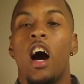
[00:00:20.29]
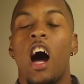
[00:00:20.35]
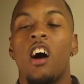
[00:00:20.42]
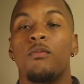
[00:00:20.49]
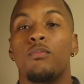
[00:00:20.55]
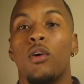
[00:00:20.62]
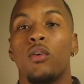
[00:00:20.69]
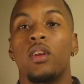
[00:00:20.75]

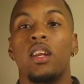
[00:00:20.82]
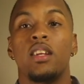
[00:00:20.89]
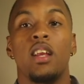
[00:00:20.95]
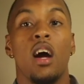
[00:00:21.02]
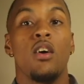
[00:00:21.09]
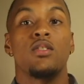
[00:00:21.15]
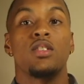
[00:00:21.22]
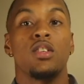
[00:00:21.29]
I've broken it
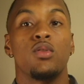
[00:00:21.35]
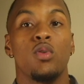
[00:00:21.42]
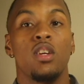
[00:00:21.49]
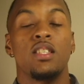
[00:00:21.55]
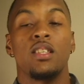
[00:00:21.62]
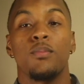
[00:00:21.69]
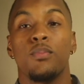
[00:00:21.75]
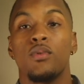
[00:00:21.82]
down into
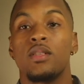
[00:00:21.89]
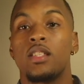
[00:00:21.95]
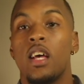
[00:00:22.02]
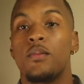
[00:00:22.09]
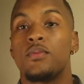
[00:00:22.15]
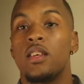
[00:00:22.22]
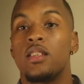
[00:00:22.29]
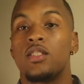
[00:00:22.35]
3 simple
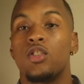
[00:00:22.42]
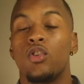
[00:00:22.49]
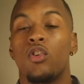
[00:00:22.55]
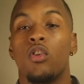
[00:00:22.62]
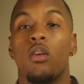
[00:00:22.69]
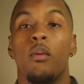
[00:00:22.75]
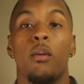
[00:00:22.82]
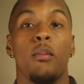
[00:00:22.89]
steps that you
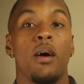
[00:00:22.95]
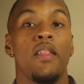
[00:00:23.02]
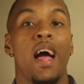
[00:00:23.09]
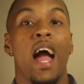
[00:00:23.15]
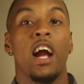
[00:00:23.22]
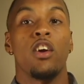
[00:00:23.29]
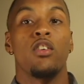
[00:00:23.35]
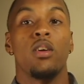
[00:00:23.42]
can remember by
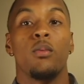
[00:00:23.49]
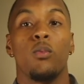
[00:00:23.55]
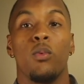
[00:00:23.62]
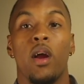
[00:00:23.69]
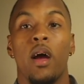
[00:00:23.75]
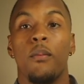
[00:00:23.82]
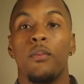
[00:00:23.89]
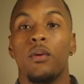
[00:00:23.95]
the acronym
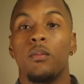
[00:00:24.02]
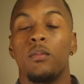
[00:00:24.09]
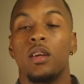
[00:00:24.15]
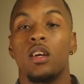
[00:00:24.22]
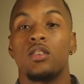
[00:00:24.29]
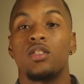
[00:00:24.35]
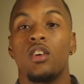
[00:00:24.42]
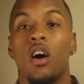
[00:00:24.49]
REP,
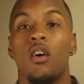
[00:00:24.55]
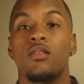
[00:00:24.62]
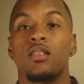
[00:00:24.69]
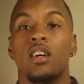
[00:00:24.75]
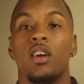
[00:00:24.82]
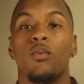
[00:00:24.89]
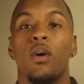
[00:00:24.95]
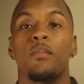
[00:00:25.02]
because you always
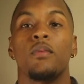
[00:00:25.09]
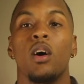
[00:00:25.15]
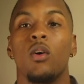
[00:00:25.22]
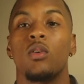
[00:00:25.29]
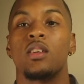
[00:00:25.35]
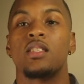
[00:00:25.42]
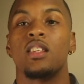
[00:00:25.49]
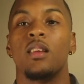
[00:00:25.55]
got to rep the
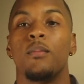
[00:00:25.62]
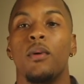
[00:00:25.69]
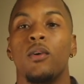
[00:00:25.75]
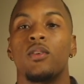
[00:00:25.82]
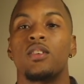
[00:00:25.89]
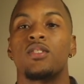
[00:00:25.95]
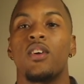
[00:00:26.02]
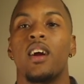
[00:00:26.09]
oldest and the
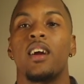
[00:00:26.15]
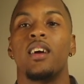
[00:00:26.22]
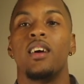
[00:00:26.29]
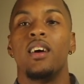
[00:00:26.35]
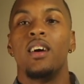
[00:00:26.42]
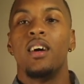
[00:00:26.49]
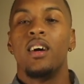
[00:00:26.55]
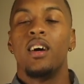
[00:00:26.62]
boldest, right?
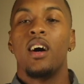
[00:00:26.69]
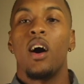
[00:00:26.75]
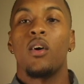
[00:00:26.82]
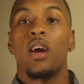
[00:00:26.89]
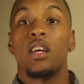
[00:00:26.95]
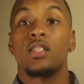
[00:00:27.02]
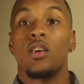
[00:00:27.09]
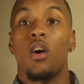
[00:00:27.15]

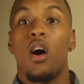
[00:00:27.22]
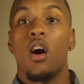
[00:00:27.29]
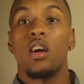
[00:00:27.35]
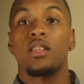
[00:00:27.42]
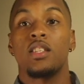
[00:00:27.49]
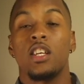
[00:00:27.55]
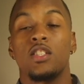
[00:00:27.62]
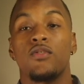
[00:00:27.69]
Okay, so
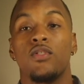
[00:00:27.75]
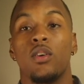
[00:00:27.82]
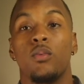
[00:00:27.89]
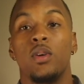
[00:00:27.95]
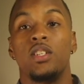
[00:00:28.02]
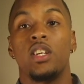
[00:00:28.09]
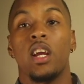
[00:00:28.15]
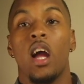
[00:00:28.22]
R stands for
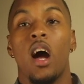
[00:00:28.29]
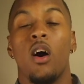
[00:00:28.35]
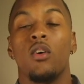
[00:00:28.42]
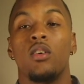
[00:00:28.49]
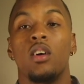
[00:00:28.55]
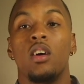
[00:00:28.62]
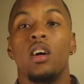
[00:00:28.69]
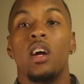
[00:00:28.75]
reaching
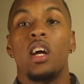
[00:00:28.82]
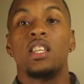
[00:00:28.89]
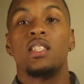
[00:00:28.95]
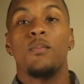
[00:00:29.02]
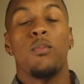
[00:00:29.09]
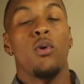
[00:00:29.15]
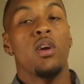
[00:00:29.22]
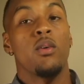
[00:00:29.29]
out.
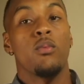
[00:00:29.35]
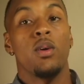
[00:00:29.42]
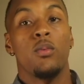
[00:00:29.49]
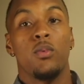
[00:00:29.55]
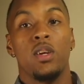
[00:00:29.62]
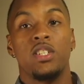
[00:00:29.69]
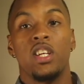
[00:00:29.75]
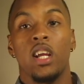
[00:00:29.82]
It's important we're
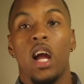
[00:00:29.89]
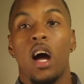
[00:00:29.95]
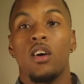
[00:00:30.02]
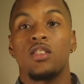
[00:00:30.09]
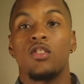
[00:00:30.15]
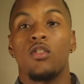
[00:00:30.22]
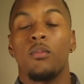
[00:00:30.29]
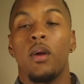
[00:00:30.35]
reaching
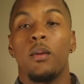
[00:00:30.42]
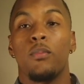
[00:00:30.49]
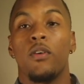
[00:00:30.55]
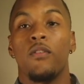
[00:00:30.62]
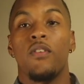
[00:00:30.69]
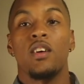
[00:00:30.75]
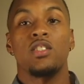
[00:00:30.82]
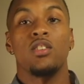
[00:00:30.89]
out to remain
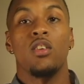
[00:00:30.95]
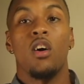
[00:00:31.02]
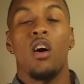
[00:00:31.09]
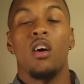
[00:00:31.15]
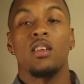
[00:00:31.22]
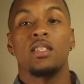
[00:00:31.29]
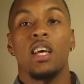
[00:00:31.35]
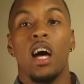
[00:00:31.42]
professional at
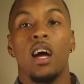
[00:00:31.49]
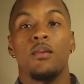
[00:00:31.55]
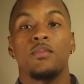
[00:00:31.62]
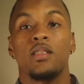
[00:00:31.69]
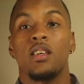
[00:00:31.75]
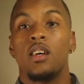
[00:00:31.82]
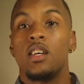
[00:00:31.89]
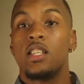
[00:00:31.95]
all
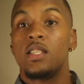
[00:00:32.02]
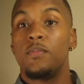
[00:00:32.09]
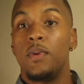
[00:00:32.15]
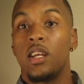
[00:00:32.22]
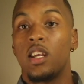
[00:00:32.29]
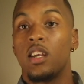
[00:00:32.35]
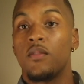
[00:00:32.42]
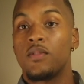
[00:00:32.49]
times.
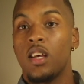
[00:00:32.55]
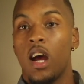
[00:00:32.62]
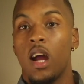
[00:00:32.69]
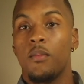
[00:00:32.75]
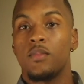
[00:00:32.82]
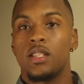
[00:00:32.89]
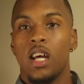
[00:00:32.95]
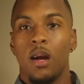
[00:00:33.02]
Speaking of
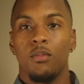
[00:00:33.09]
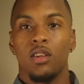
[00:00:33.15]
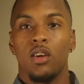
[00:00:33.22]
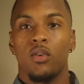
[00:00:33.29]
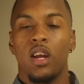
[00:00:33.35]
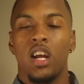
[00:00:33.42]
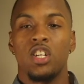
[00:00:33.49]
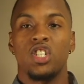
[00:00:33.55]
time or
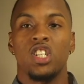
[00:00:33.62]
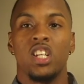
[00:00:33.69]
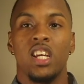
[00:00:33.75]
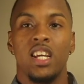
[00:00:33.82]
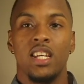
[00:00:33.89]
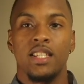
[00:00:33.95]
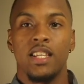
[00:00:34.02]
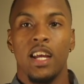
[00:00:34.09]
location
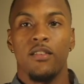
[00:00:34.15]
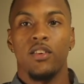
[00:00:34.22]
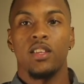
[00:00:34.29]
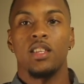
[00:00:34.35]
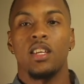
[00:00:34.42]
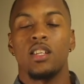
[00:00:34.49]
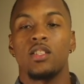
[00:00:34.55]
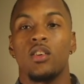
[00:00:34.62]
is
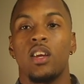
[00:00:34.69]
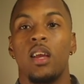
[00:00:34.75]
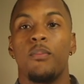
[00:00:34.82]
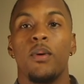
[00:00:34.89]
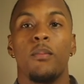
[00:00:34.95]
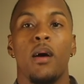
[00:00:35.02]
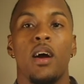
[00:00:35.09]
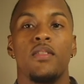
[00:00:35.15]
everything. So
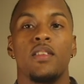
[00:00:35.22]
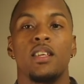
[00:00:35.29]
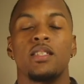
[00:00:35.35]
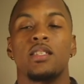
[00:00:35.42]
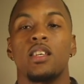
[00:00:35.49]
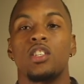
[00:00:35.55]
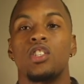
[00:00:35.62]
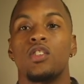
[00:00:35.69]
keep in mind things
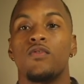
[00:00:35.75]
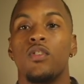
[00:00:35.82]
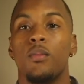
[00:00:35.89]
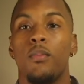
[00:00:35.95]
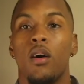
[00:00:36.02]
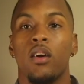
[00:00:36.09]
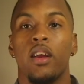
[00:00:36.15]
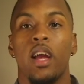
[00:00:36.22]
such as
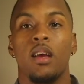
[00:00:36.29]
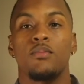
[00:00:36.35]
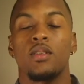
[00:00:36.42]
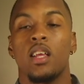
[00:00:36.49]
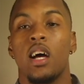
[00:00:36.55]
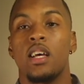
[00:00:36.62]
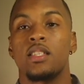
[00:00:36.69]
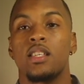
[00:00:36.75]
football games,
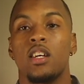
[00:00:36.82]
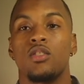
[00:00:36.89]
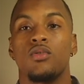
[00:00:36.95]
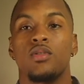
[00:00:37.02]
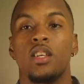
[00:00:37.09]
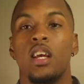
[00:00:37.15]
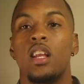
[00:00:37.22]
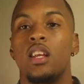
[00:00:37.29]
class
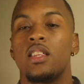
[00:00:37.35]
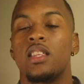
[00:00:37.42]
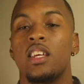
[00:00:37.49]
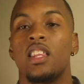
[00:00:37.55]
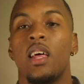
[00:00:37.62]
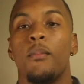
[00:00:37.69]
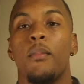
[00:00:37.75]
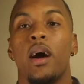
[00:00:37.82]
schedules,
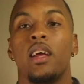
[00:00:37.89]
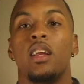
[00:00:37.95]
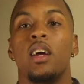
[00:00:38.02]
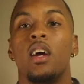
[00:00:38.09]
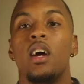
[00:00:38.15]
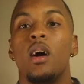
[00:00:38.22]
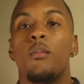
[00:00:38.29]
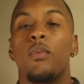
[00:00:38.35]
anything that might
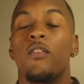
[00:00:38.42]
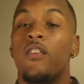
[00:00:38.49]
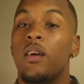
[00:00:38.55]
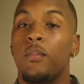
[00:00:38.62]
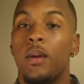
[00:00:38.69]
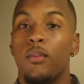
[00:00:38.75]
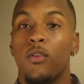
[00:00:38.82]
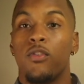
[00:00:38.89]

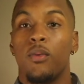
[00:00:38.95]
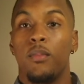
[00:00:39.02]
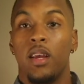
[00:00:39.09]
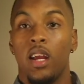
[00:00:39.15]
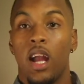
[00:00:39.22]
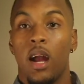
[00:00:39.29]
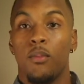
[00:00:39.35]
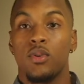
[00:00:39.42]
prevent people from
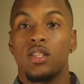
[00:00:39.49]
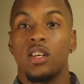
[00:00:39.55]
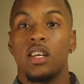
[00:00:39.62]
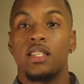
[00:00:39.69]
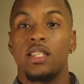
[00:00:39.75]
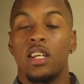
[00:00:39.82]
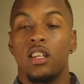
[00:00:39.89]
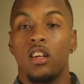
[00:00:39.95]
being able
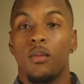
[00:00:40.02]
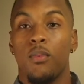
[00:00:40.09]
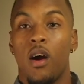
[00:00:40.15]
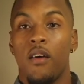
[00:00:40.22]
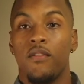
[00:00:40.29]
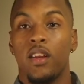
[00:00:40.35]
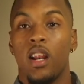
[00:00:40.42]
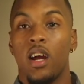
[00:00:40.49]
to attend your
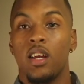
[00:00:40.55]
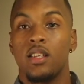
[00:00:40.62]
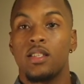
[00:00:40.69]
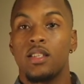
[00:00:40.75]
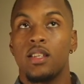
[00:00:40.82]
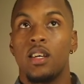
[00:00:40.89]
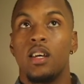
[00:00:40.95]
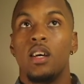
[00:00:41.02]
profit
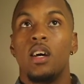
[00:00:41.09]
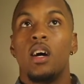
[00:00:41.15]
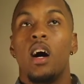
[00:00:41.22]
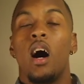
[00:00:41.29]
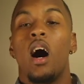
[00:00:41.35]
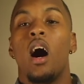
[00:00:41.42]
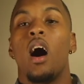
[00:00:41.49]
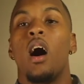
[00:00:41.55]
nights.
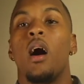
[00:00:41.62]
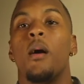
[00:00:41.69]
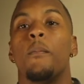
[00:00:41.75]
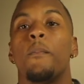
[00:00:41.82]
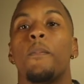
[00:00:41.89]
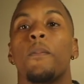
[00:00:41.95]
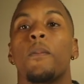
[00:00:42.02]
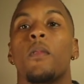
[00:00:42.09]

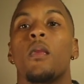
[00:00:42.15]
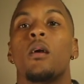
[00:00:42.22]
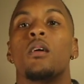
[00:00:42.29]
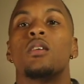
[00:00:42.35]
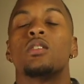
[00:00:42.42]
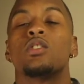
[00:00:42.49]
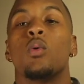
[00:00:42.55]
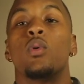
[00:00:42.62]

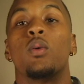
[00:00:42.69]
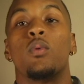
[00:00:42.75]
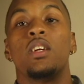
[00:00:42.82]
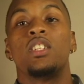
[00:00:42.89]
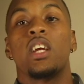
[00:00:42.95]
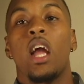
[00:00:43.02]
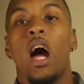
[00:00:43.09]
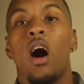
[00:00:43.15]
So when
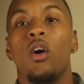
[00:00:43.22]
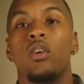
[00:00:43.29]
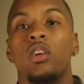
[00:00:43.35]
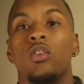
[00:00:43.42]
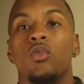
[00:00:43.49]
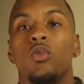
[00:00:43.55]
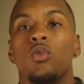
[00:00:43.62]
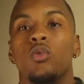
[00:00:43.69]
reaching out,
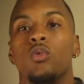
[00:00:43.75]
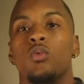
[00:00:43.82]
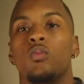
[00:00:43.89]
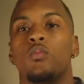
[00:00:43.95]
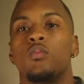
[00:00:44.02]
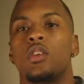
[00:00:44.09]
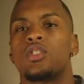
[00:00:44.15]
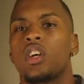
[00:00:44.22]

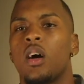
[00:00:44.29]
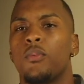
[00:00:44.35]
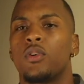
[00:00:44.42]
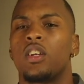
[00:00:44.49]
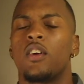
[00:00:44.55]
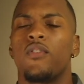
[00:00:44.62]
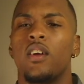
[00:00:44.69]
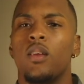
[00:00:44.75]
there's a couple
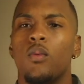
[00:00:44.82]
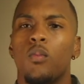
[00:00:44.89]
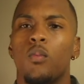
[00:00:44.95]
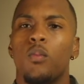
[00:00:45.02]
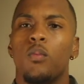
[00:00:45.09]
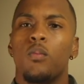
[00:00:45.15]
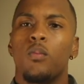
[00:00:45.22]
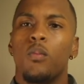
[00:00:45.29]
of different
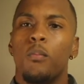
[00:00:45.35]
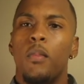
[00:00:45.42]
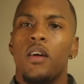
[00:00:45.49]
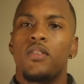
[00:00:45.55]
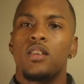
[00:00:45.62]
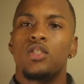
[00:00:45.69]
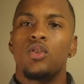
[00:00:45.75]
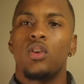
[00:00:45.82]

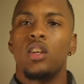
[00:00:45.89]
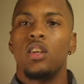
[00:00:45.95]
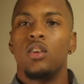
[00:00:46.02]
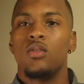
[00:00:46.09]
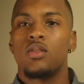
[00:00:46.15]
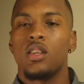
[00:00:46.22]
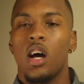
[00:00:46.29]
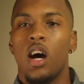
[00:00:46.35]
methods you can
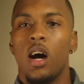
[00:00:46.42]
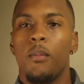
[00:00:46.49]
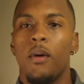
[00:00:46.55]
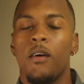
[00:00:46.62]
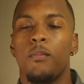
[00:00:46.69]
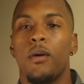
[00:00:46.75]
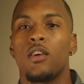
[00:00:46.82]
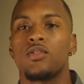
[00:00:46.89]
use.
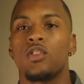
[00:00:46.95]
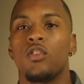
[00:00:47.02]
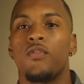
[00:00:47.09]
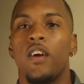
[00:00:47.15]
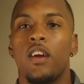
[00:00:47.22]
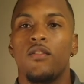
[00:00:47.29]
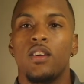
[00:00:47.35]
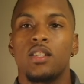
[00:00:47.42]
My personal
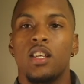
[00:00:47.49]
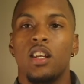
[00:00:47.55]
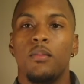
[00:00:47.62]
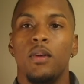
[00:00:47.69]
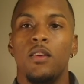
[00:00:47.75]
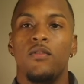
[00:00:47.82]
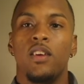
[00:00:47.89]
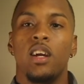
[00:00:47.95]
favorite is going to
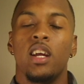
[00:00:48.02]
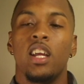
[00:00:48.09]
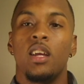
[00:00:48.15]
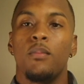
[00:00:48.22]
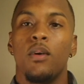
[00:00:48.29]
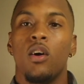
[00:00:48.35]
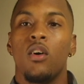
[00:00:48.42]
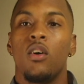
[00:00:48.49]
be via
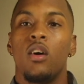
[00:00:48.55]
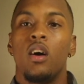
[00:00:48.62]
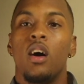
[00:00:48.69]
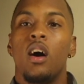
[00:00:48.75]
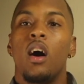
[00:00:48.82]
email.